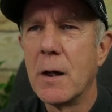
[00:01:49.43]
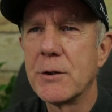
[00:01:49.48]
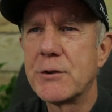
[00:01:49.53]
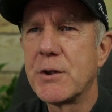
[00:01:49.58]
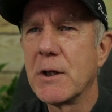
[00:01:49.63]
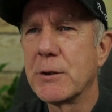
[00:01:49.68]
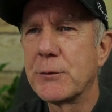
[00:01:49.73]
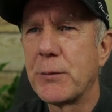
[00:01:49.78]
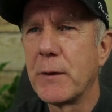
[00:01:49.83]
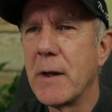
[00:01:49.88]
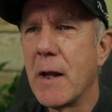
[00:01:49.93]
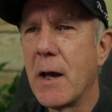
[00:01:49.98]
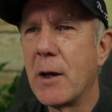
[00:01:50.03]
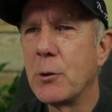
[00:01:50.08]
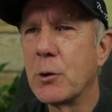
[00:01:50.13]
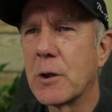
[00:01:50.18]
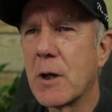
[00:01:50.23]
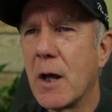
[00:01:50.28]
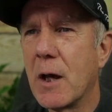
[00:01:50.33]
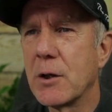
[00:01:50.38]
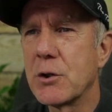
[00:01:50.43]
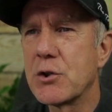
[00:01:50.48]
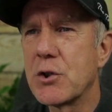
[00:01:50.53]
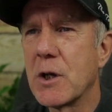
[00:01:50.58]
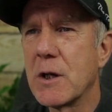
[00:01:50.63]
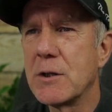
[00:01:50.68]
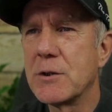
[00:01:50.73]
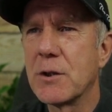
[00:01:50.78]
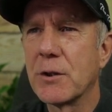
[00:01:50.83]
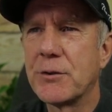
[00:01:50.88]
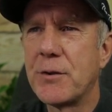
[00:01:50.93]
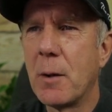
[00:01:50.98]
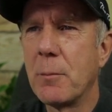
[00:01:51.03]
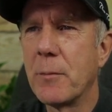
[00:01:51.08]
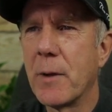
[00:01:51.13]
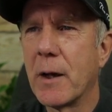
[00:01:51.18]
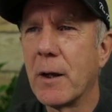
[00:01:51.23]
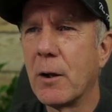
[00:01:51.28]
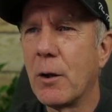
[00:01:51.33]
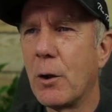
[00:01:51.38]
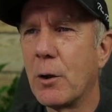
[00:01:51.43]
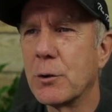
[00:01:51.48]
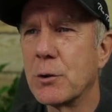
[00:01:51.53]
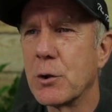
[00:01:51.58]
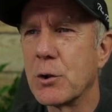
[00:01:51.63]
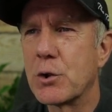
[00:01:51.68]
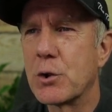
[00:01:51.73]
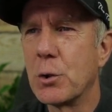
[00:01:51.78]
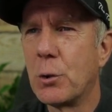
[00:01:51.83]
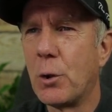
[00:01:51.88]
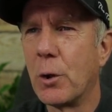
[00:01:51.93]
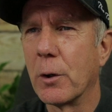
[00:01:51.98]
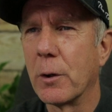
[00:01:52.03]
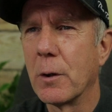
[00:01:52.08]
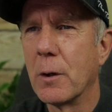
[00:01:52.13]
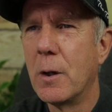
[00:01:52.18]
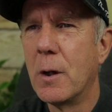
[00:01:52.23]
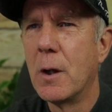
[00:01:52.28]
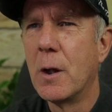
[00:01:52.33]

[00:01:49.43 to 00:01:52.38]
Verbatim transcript: It says, for now, you can't change the thumbnail on your short,